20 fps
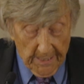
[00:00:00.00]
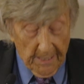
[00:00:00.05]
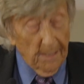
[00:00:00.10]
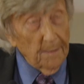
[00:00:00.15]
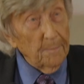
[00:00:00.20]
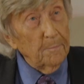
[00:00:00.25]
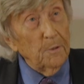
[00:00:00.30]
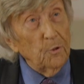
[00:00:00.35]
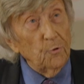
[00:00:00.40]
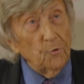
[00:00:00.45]

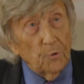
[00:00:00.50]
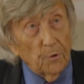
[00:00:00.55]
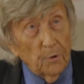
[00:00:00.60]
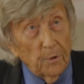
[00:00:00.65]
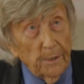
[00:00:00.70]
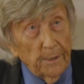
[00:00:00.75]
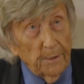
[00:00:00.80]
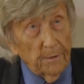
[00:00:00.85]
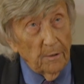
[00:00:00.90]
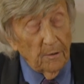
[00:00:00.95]
am
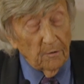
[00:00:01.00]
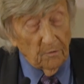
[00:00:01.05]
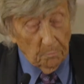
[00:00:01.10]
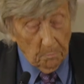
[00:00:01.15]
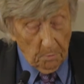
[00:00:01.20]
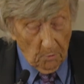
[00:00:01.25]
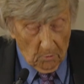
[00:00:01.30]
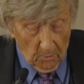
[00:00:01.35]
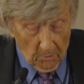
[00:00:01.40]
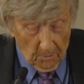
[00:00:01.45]
enjoying this
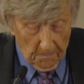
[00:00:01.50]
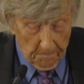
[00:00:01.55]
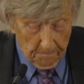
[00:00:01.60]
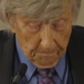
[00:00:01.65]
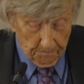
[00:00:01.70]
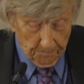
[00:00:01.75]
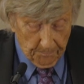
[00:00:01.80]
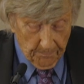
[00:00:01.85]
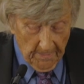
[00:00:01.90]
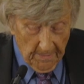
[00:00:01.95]
book.
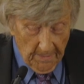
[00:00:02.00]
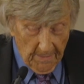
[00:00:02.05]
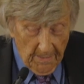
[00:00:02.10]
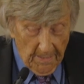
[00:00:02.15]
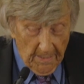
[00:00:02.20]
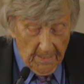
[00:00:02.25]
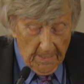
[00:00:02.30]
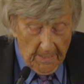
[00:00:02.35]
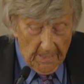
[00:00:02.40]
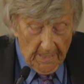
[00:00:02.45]

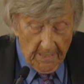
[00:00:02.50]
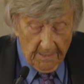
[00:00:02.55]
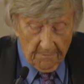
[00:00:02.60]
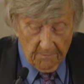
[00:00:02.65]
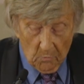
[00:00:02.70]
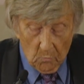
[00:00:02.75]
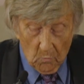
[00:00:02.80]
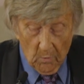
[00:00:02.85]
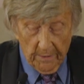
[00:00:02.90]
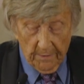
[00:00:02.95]

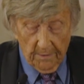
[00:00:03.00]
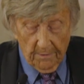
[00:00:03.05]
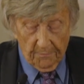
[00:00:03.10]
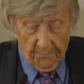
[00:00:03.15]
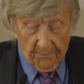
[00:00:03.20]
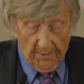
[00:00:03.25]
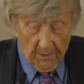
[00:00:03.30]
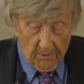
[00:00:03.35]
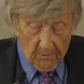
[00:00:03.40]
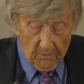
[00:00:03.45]
Even when the
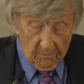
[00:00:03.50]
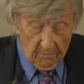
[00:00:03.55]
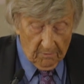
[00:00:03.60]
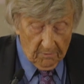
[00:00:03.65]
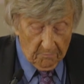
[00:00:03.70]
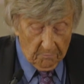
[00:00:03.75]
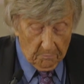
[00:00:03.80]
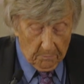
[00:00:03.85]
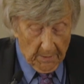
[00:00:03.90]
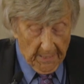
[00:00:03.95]
focus
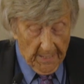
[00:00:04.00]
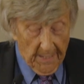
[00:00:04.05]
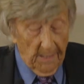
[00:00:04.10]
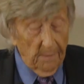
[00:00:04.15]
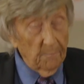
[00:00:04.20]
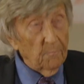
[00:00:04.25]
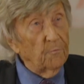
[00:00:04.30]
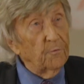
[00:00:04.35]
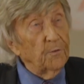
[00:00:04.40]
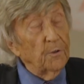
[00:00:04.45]
of
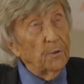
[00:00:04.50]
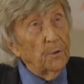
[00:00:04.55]
blame for